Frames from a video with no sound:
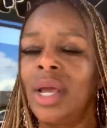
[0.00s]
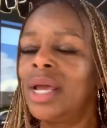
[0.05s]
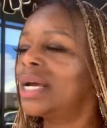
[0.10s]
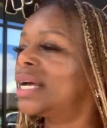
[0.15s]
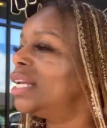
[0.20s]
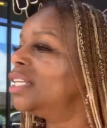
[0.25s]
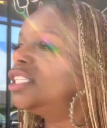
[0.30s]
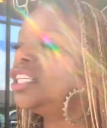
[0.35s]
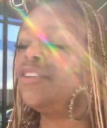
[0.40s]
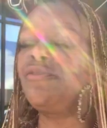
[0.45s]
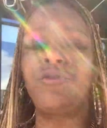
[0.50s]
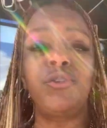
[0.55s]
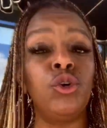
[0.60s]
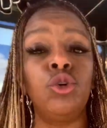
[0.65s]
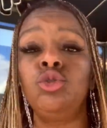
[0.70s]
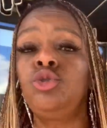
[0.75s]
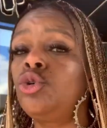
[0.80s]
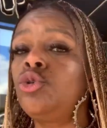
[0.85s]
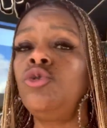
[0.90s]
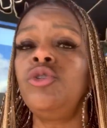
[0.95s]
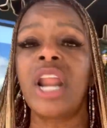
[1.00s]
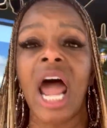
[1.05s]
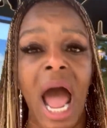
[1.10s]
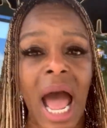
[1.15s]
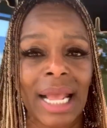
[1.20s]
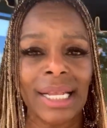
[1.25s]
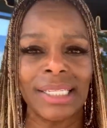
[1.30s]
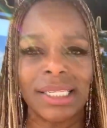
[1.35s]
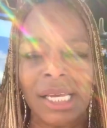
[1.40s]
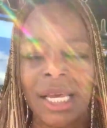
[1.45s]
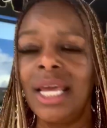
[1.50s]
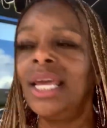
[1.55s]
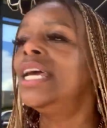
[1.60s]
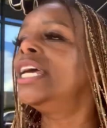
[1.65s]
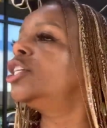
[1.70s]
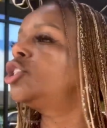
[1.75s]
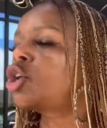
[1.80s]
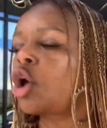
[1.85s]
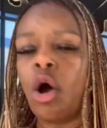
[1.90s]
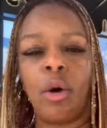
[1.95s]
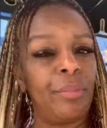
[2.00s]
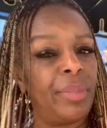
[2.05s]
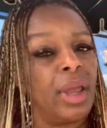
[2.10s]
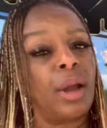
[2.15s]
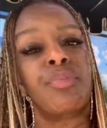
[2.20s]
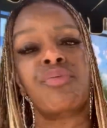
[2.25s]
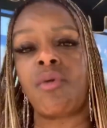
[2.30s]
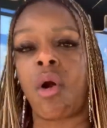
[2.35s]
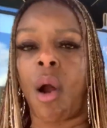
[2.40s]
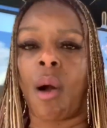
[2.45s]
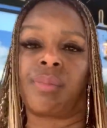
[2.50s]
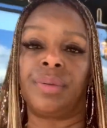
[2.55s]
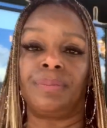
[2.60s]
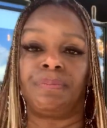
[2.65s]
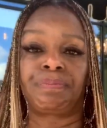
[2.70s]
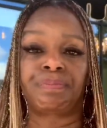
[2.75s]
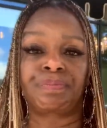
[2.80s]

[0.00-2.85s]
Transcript: because if you do not, it's gonna be a problem.